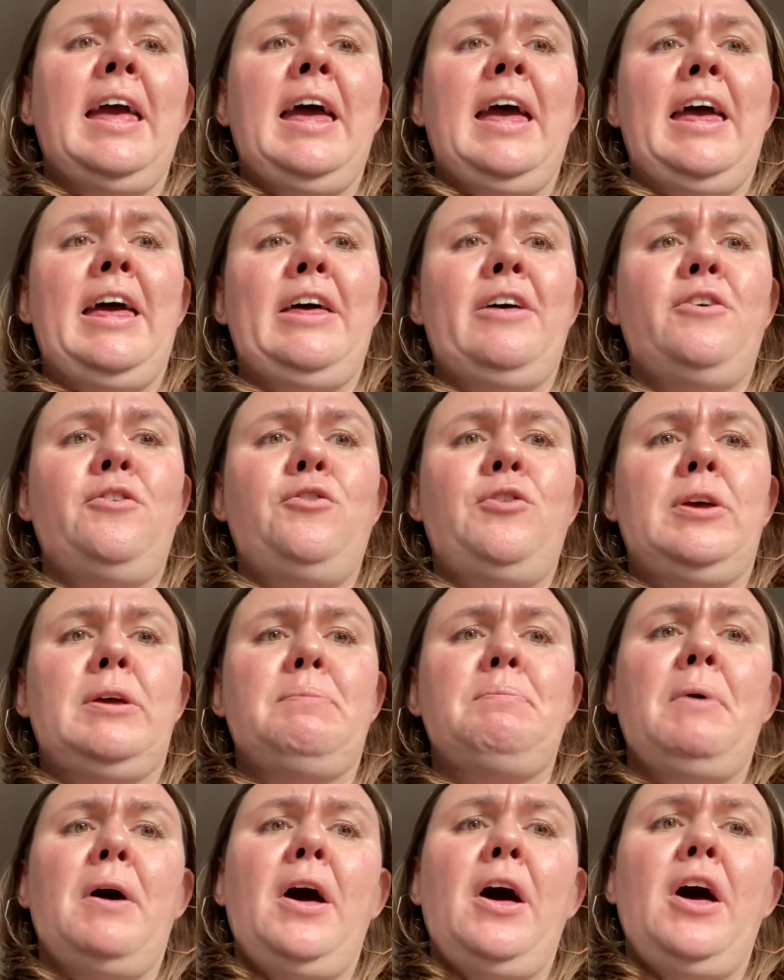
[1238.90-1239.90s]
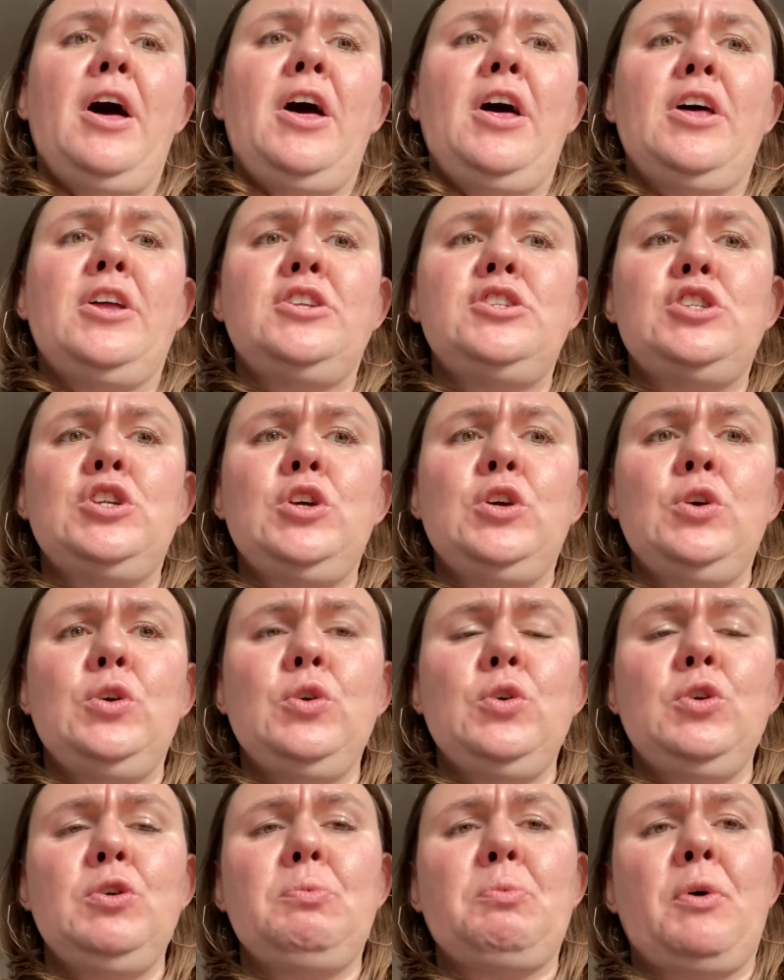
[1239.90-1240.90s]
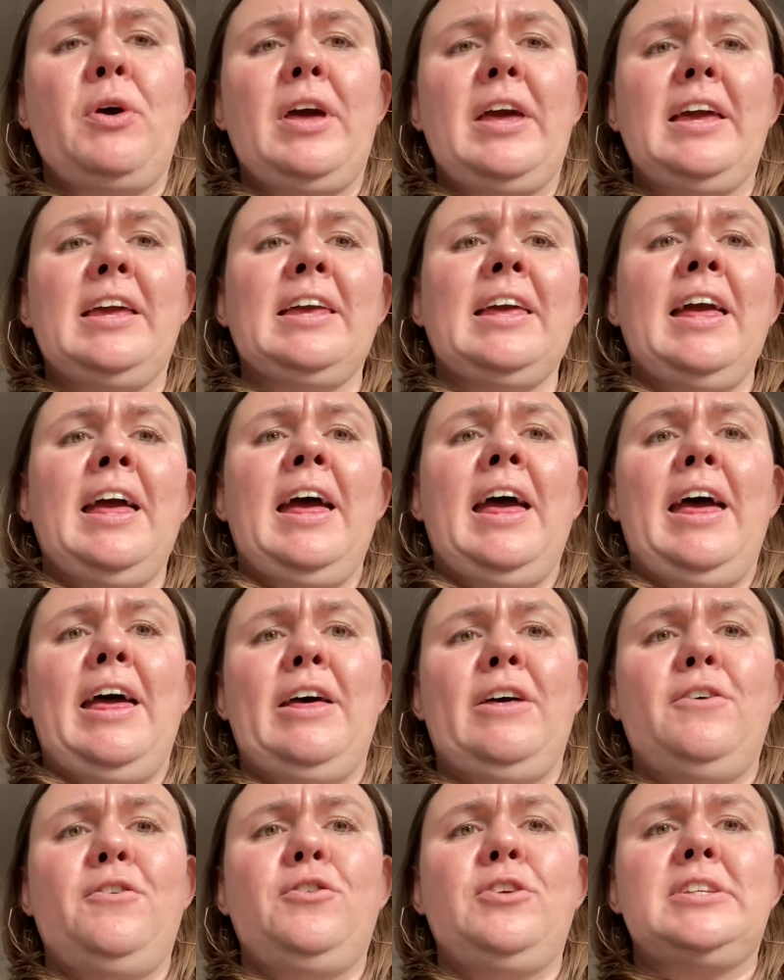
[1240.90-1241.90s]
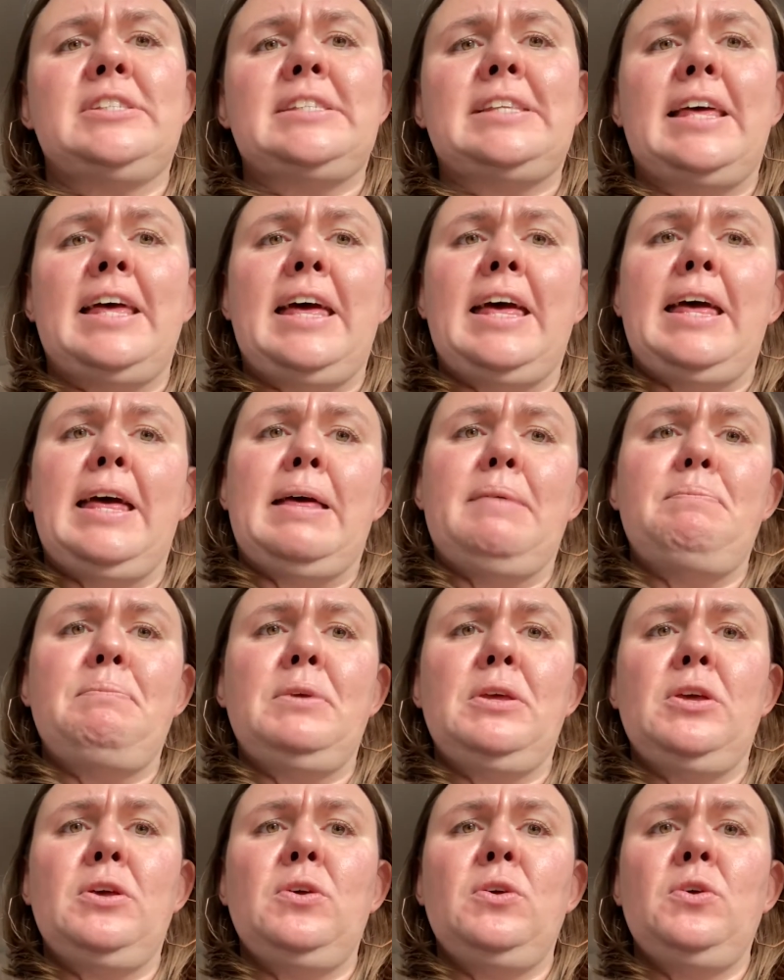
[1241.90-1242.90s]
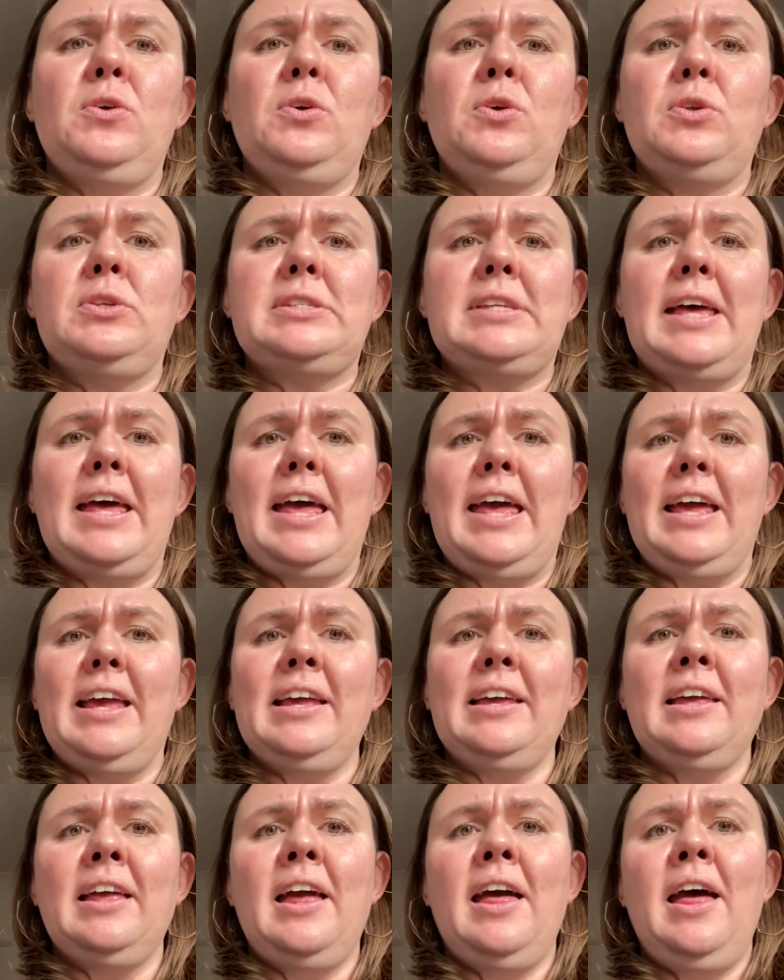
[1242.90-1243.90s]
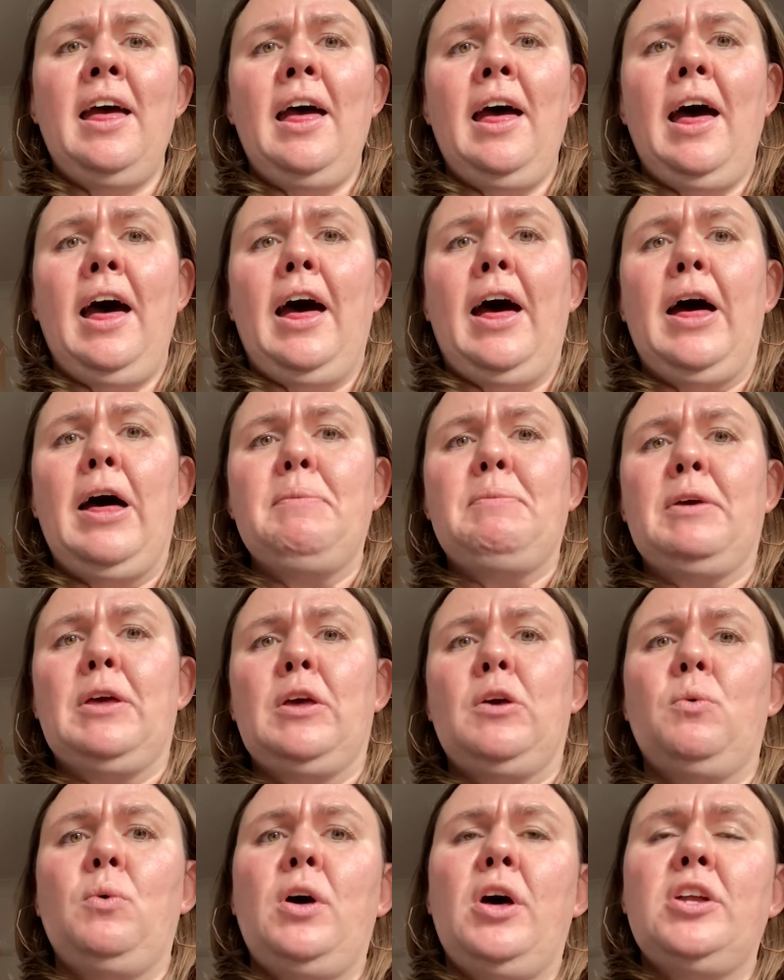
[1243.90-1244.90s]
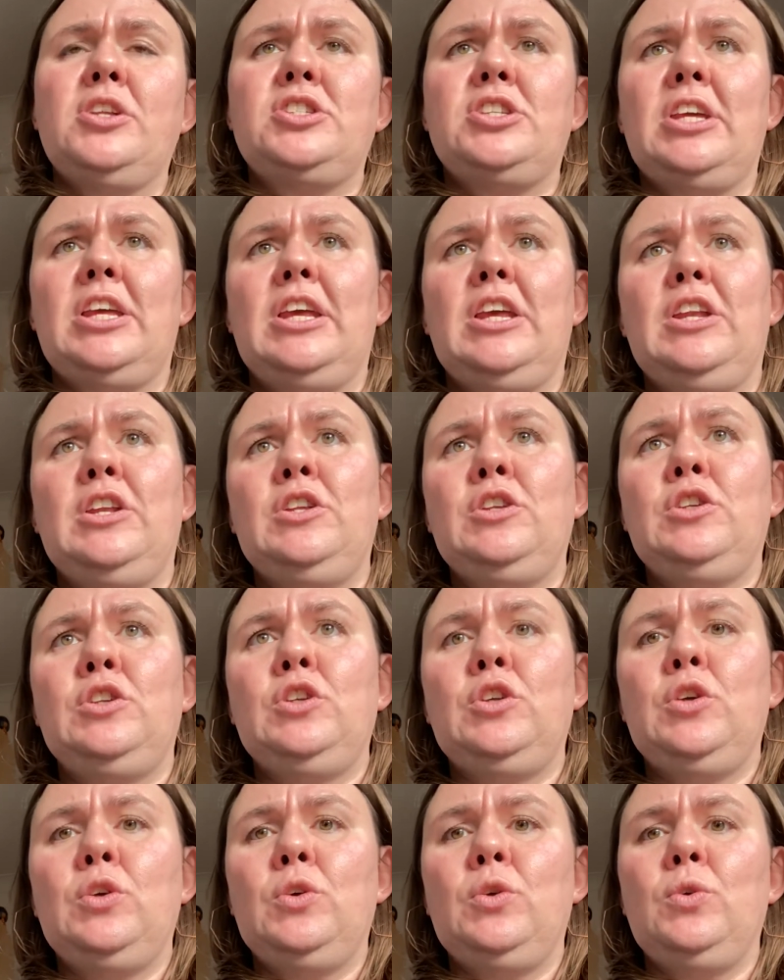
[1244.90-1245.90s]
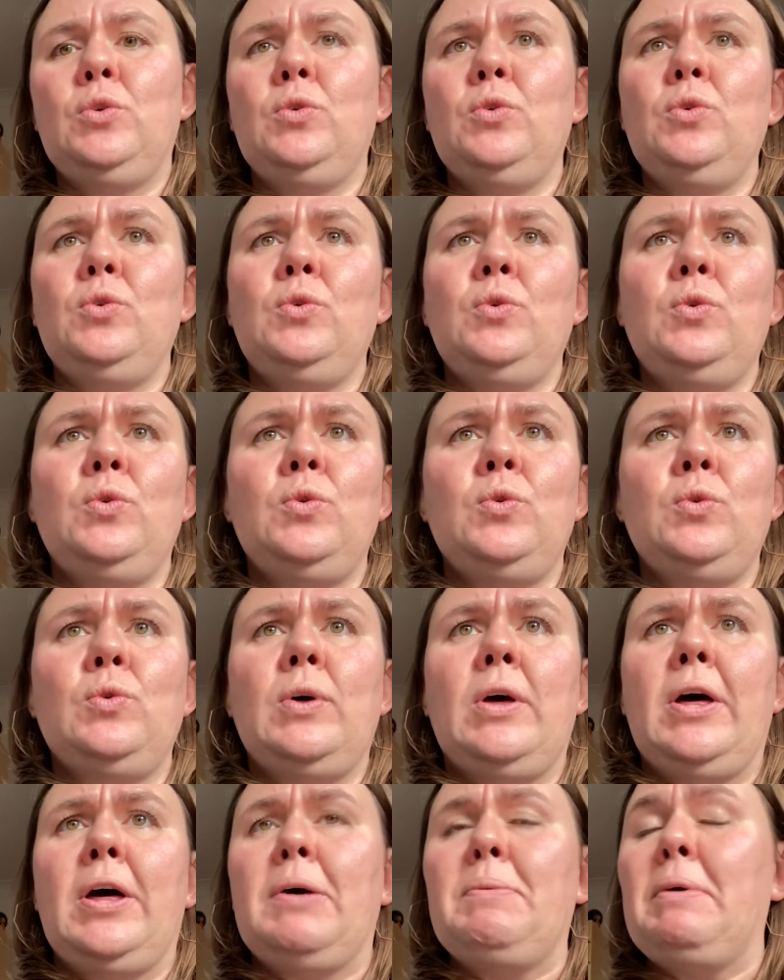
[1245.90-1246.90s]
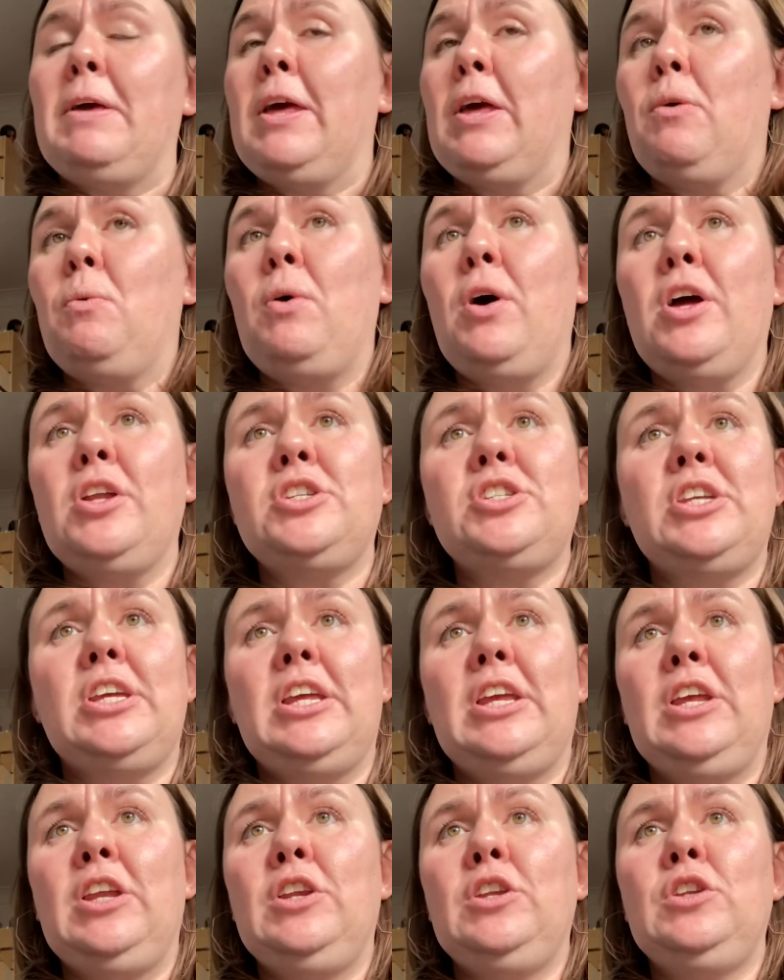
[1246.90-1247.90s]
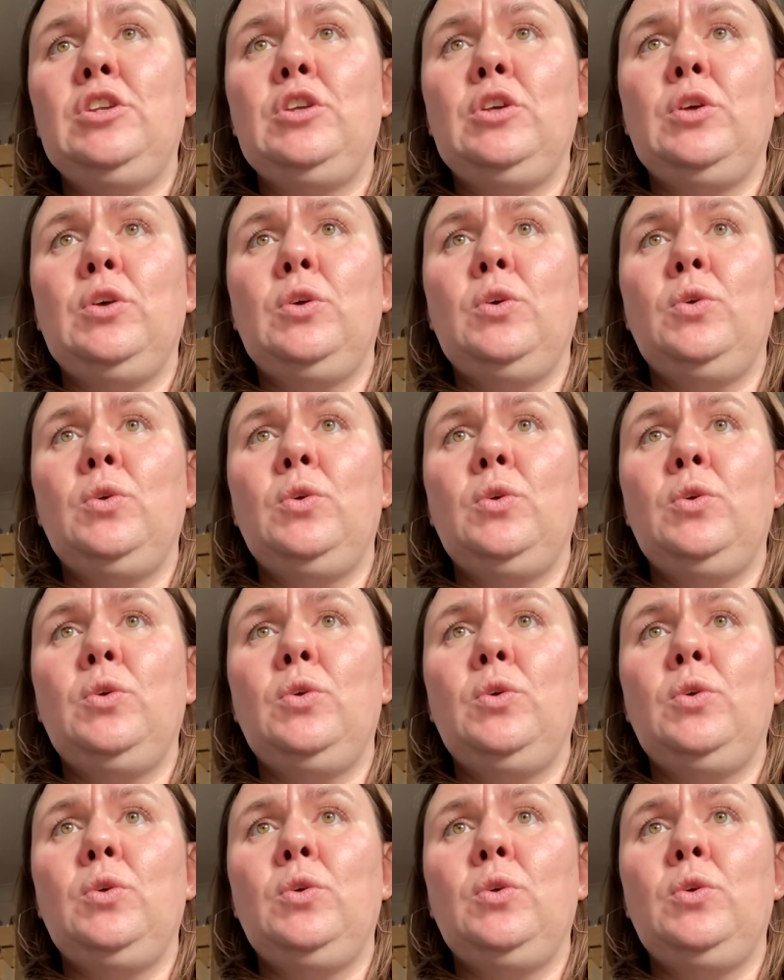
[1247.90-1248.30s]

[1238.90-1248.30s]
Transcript: every bond you break, every step you take. I'll be watching you, I'll be watching you.